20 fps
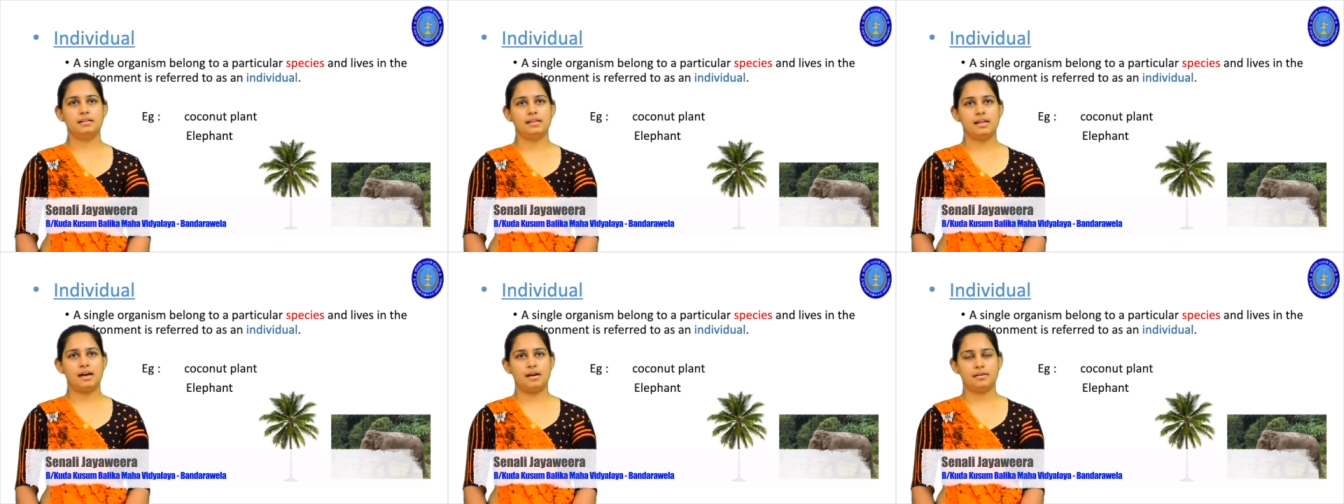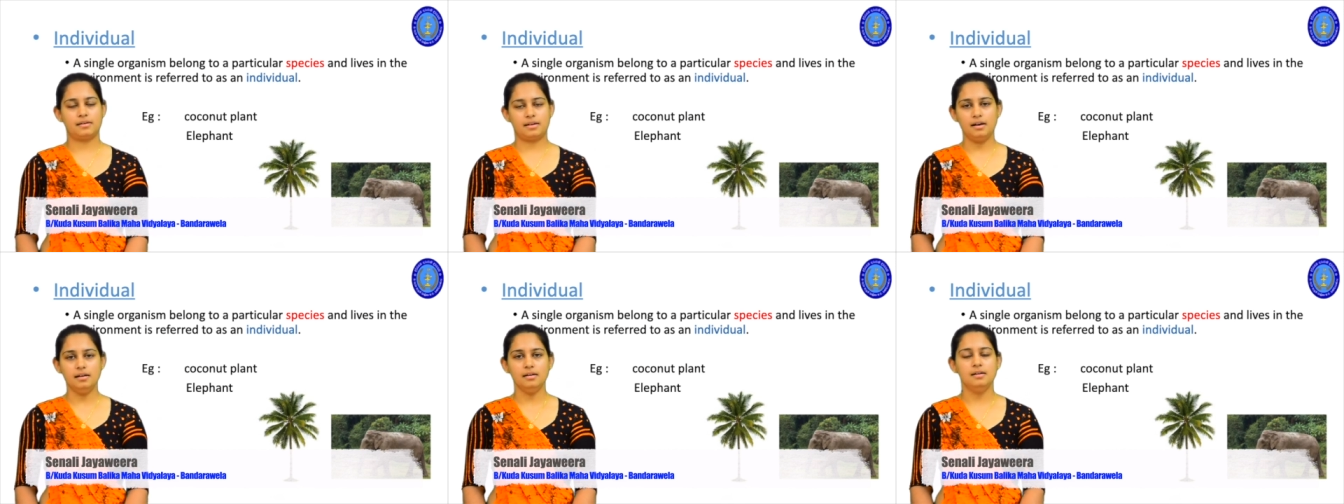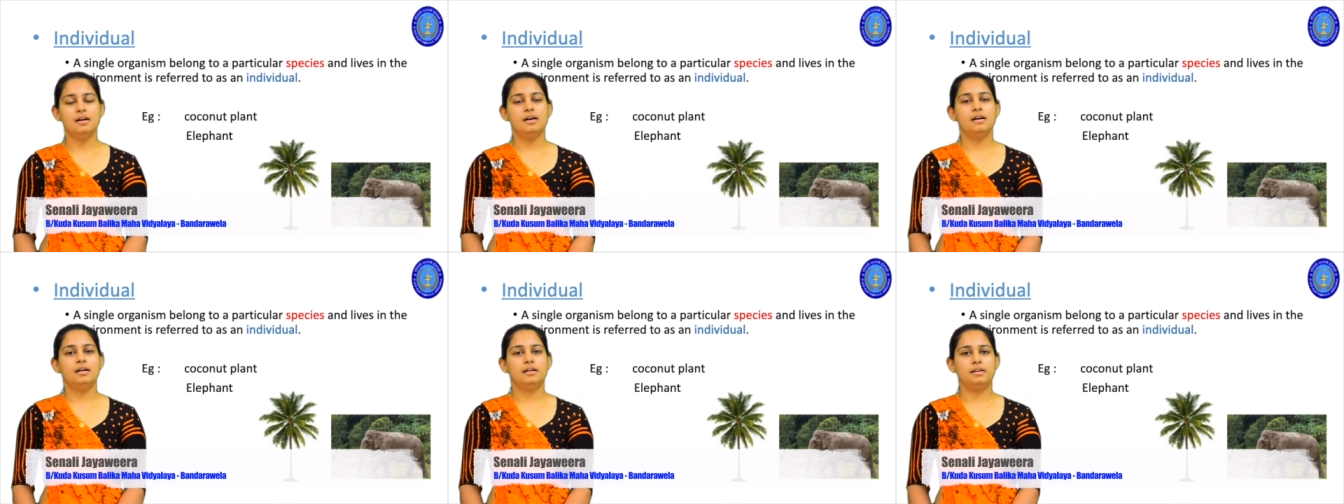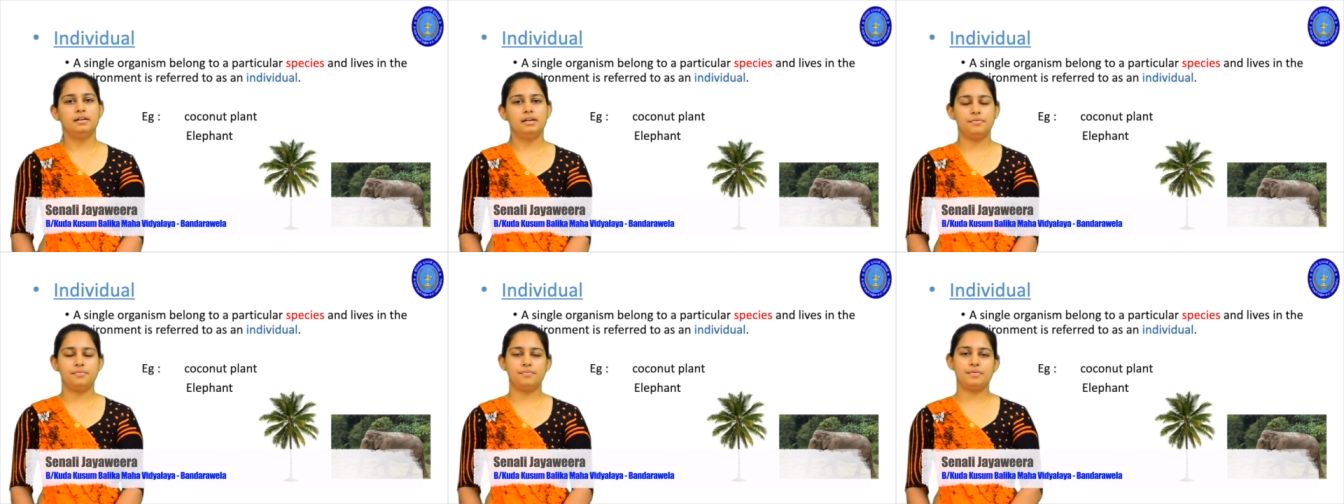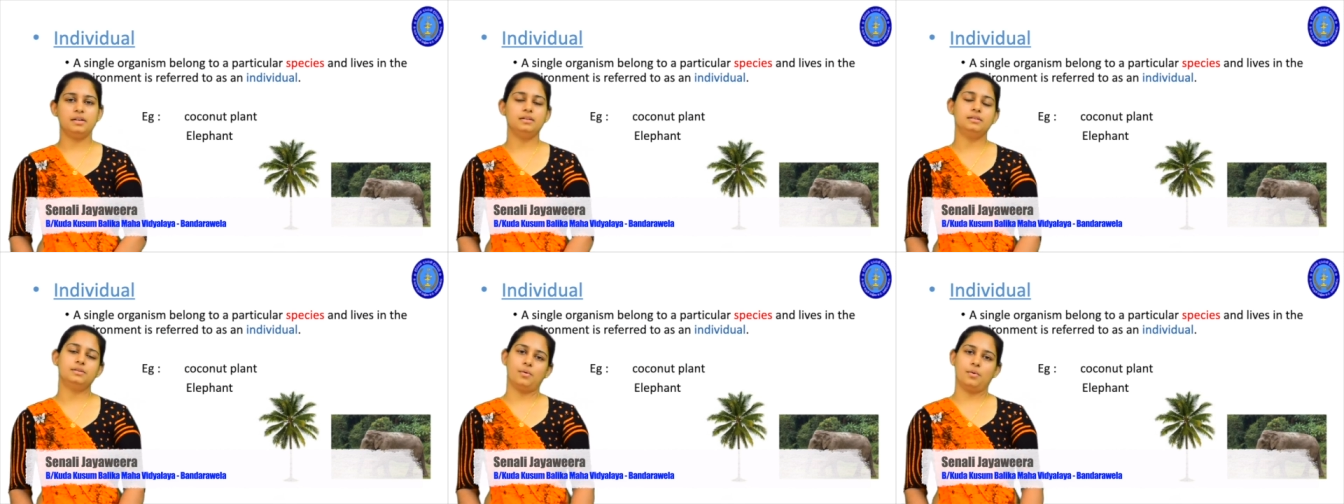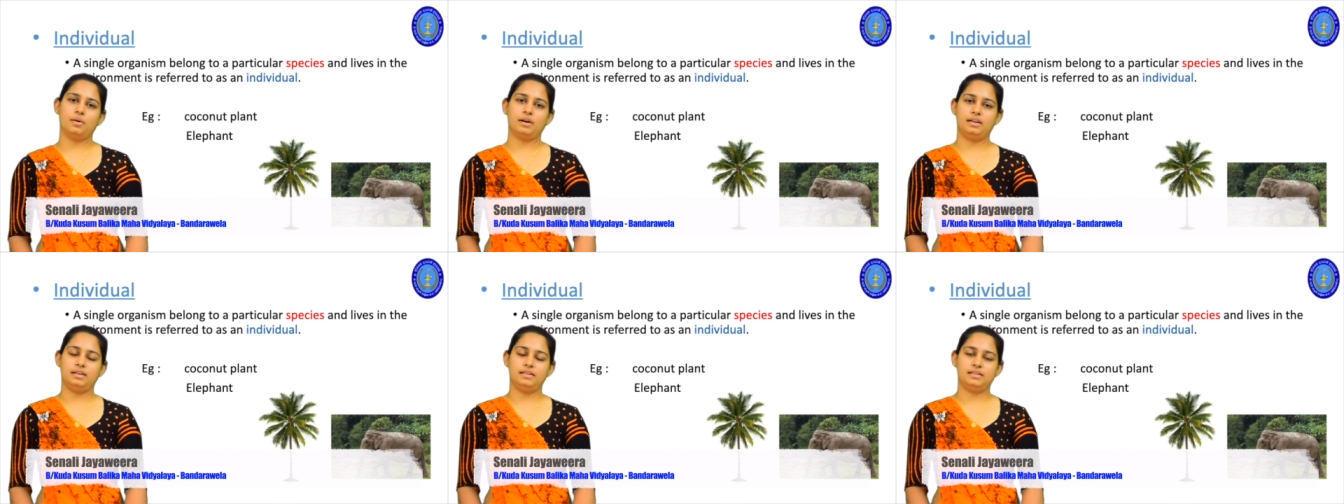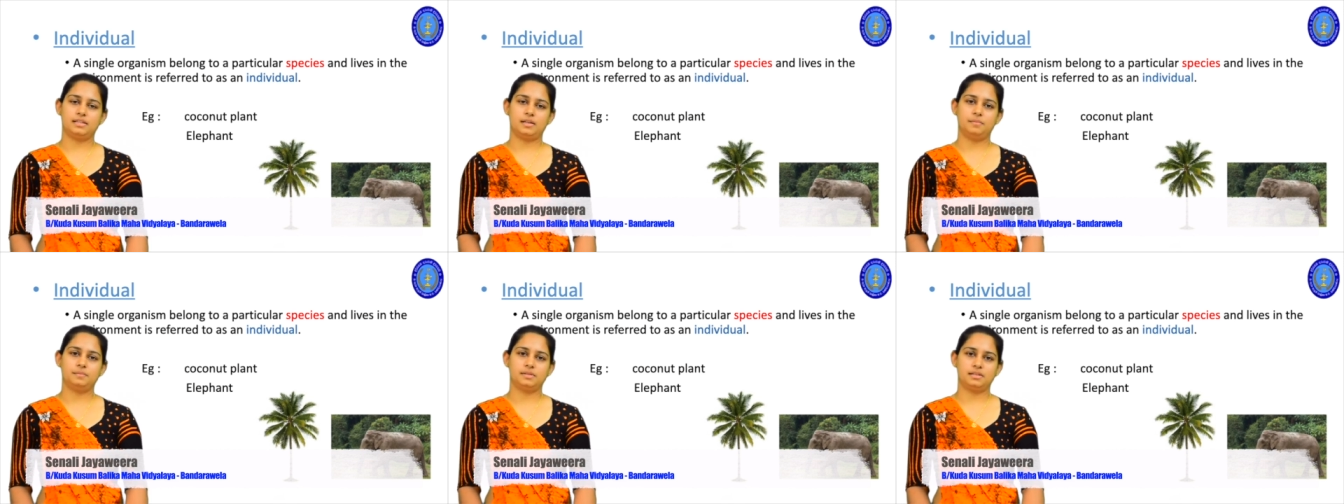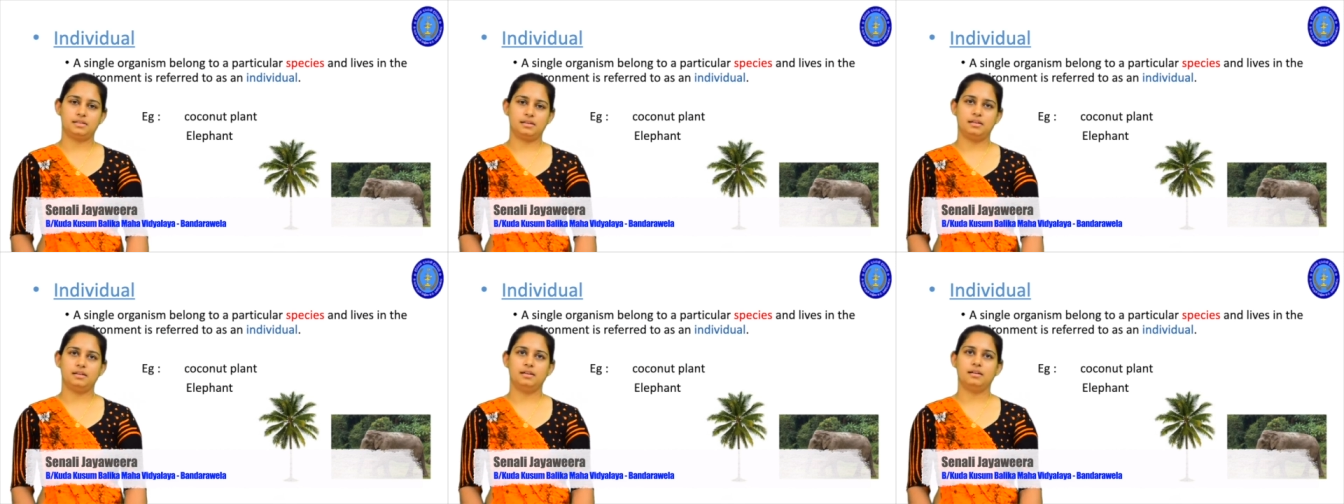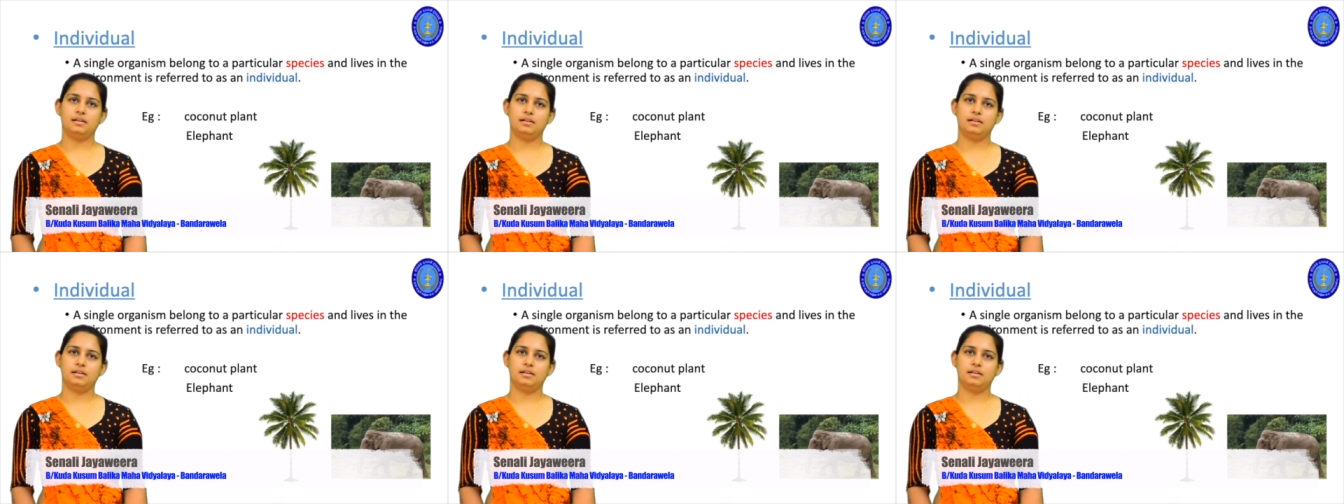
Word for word: there are different organisms.